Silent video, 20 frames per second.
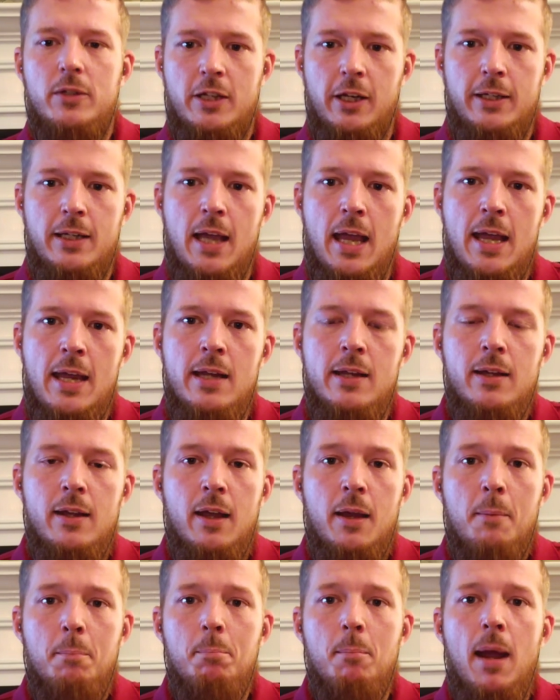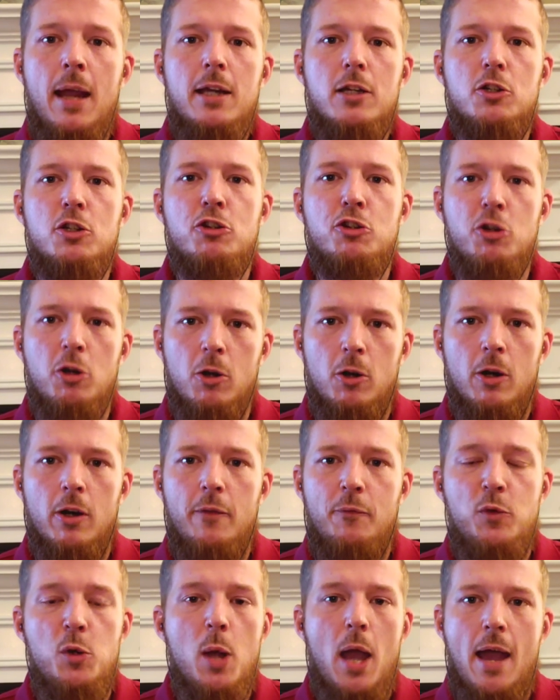today. Make sure,
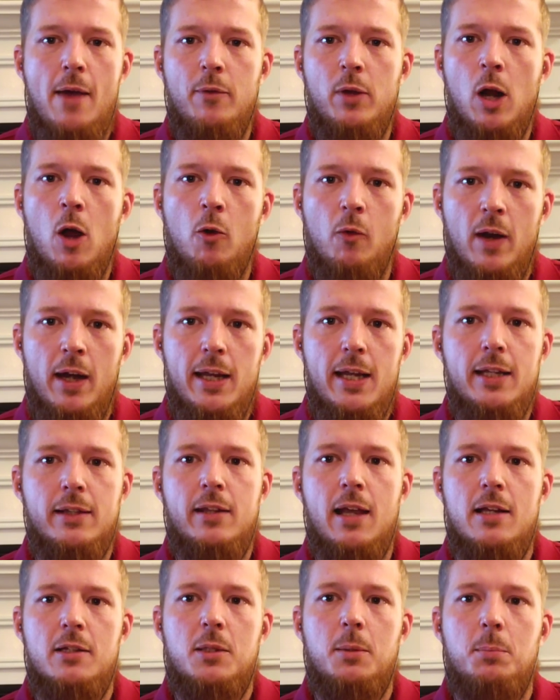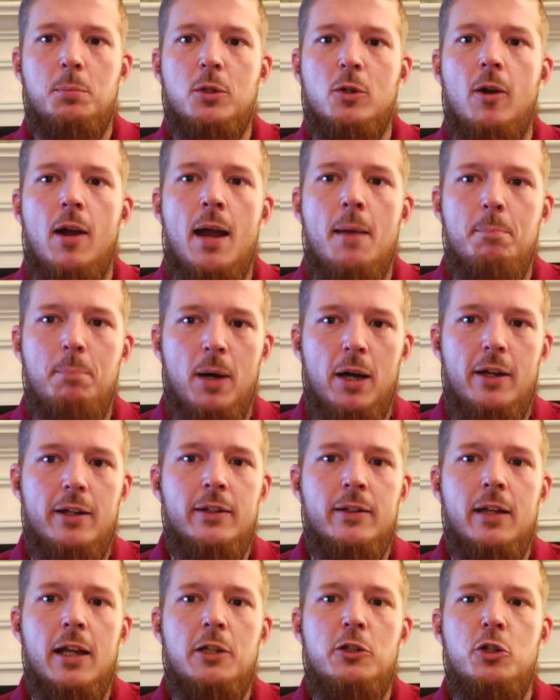if you haven't already hit that subscribe
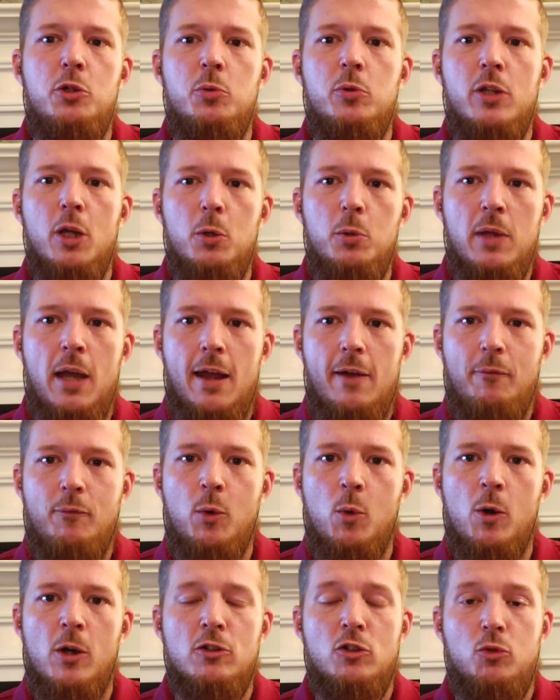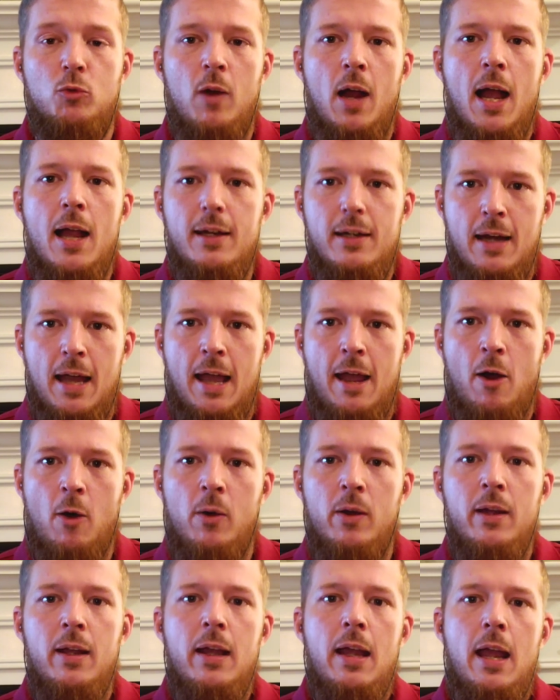button, that you do that for us right
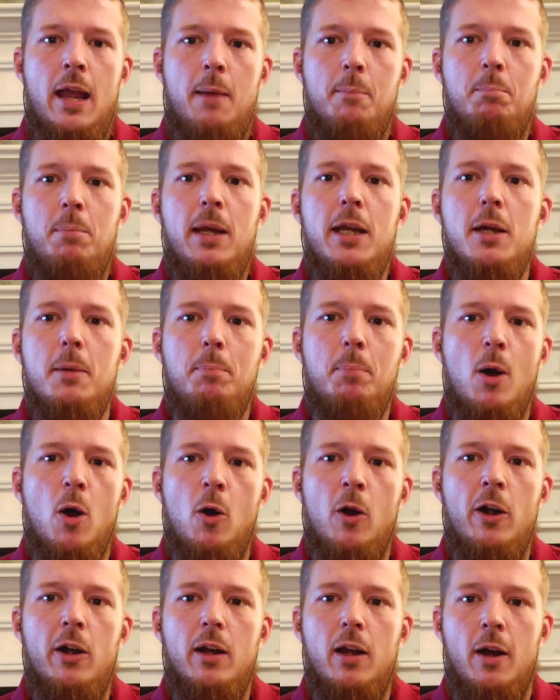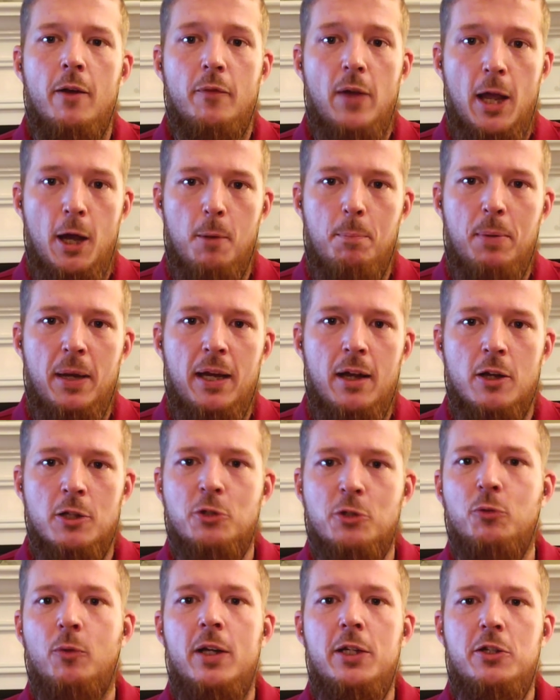now and be a part of helping
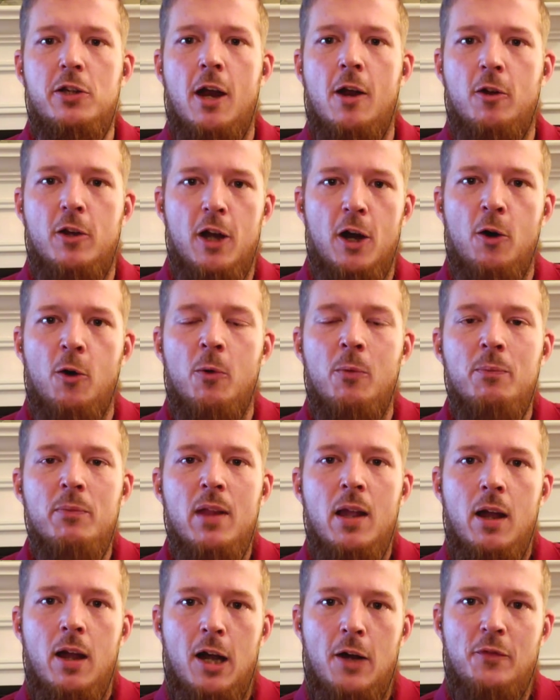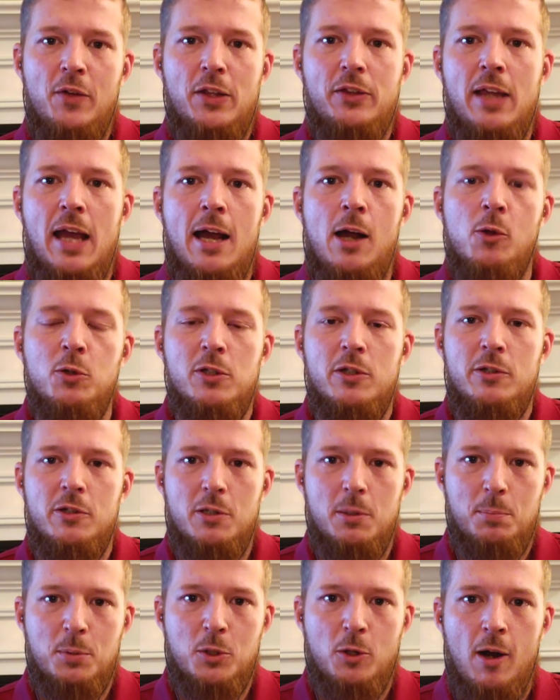us reach our goal of 1,000
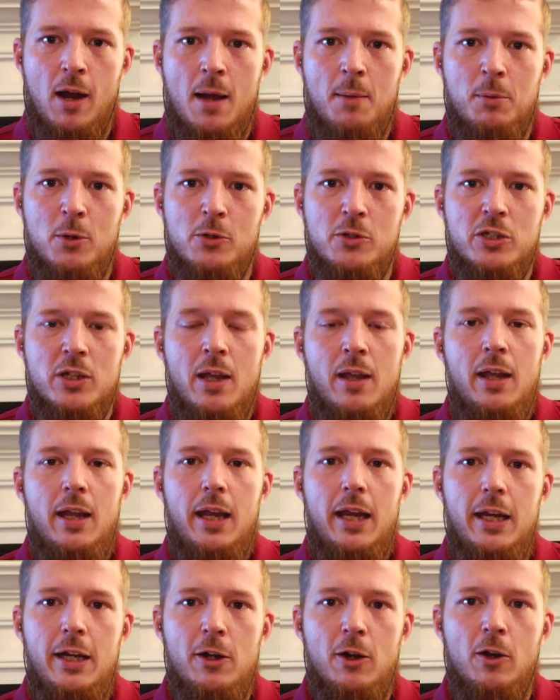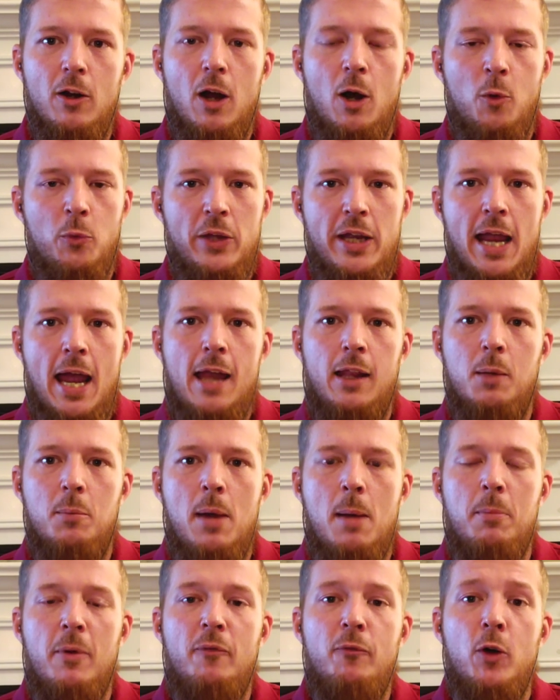subscribers here on the
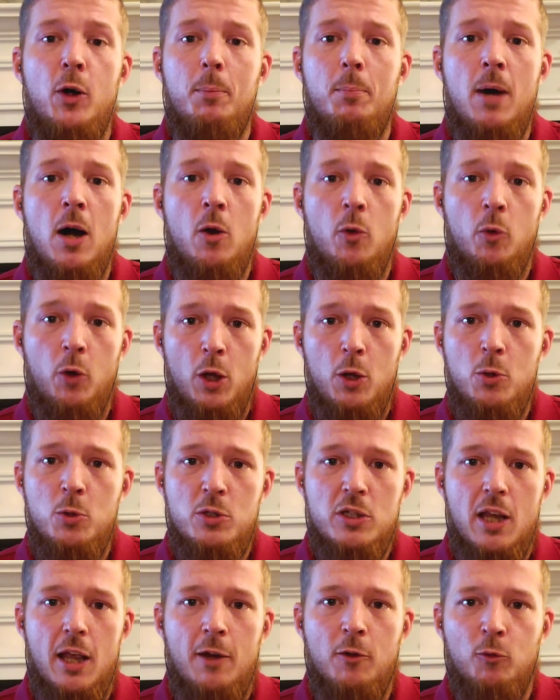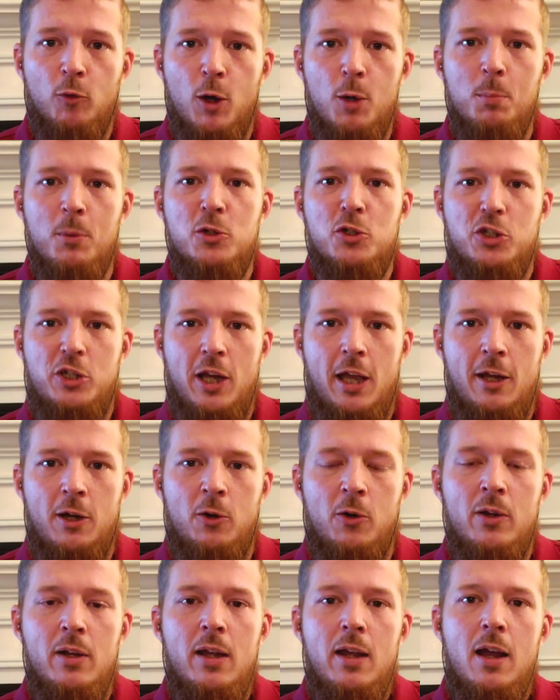Alabama Football News and Rumors
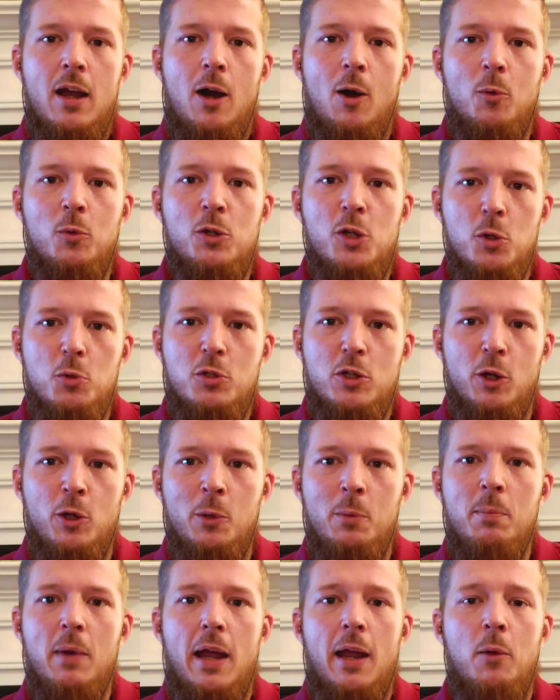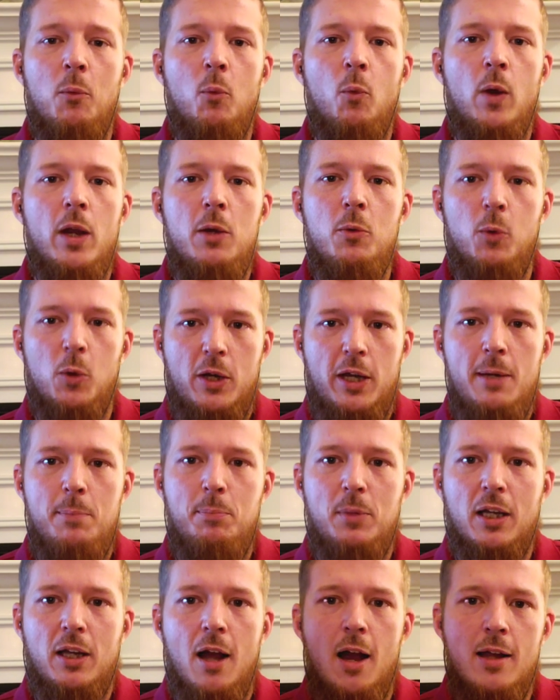channel on YouTube, and we will
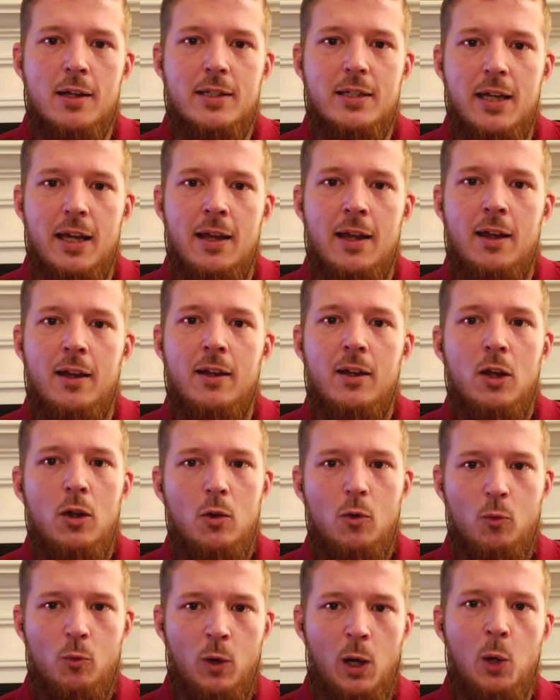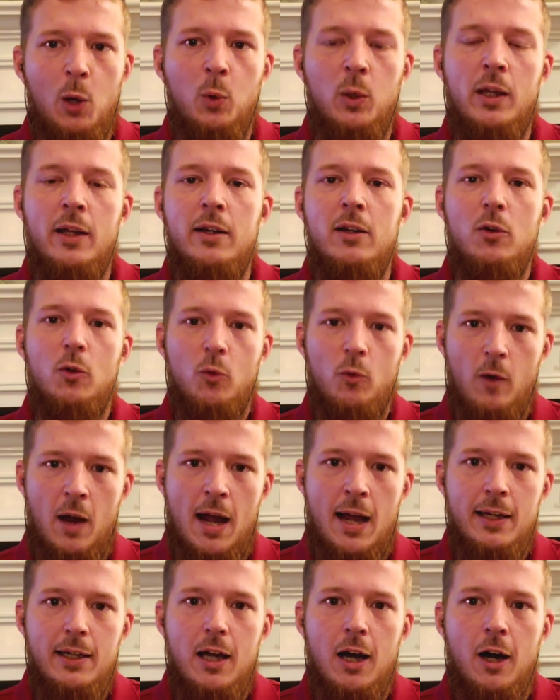keep the content rolling
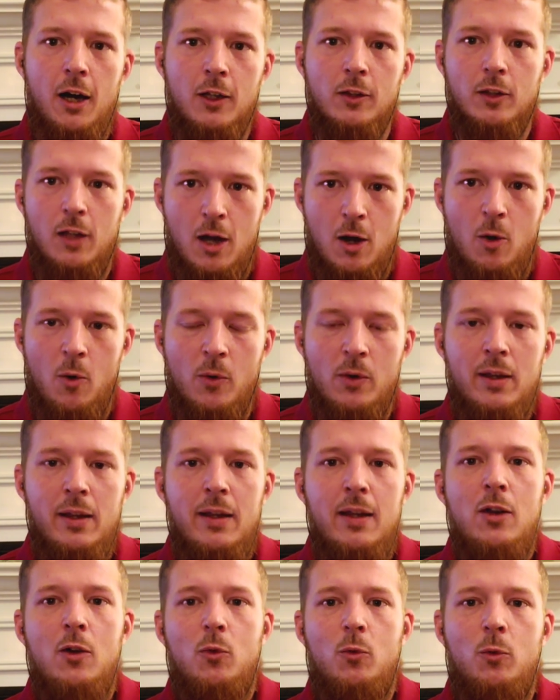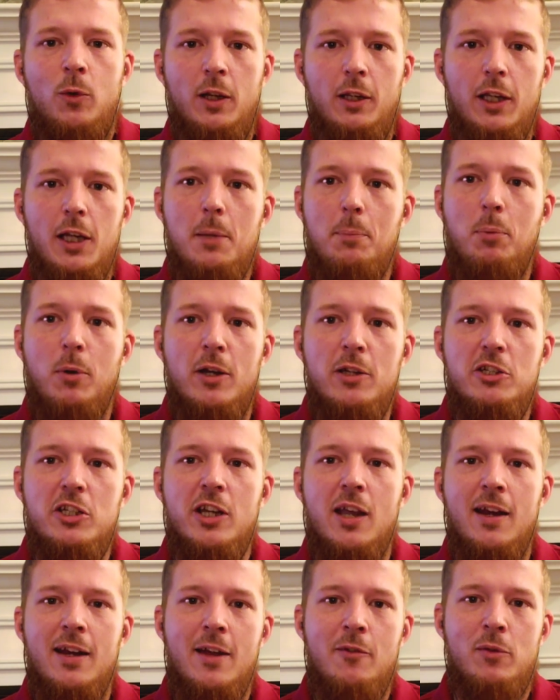right along. Really
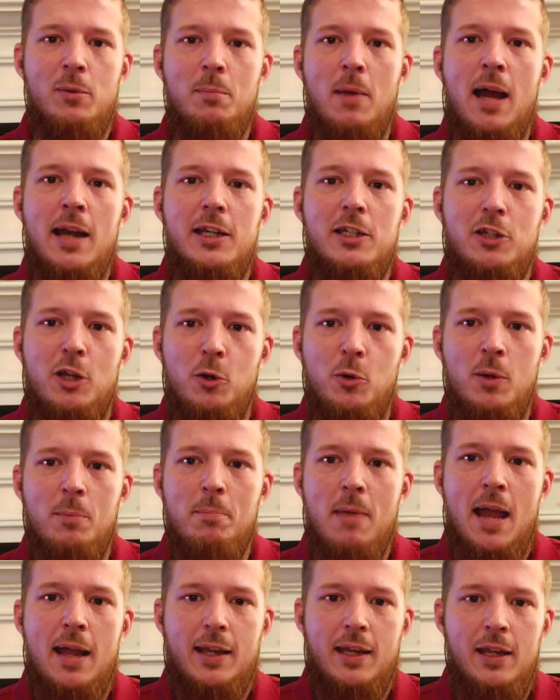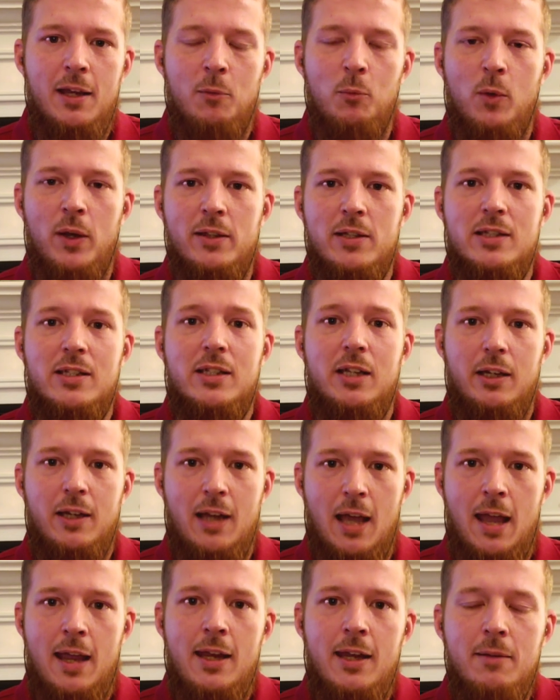appreciate everybody tuning back in with us
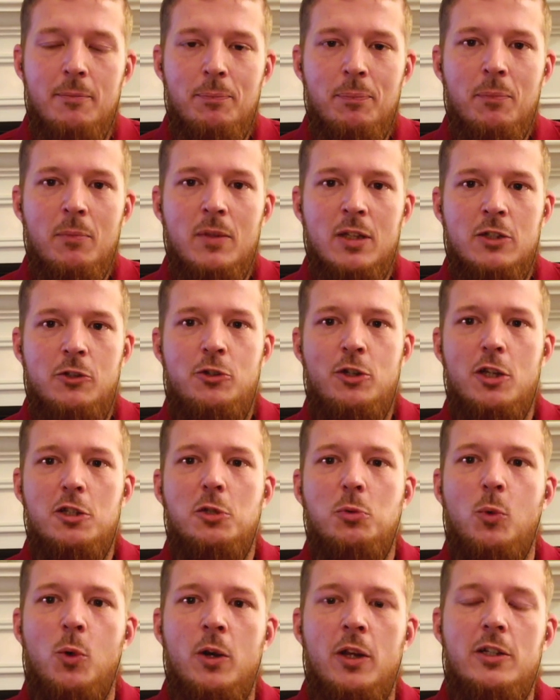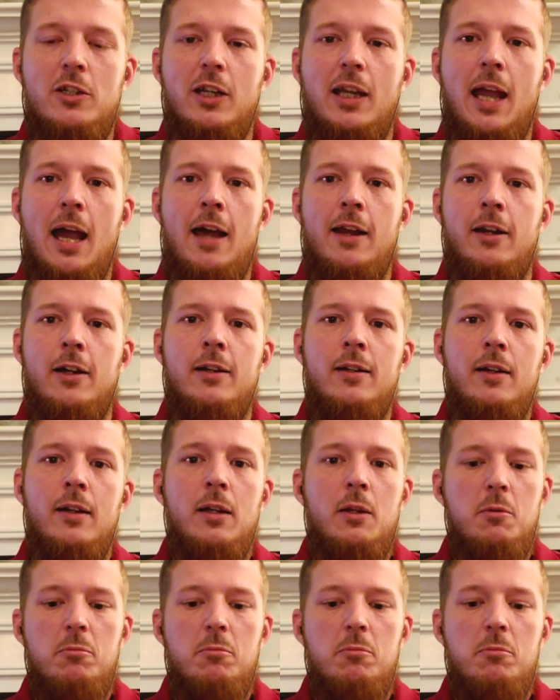today. Just wanted to kind of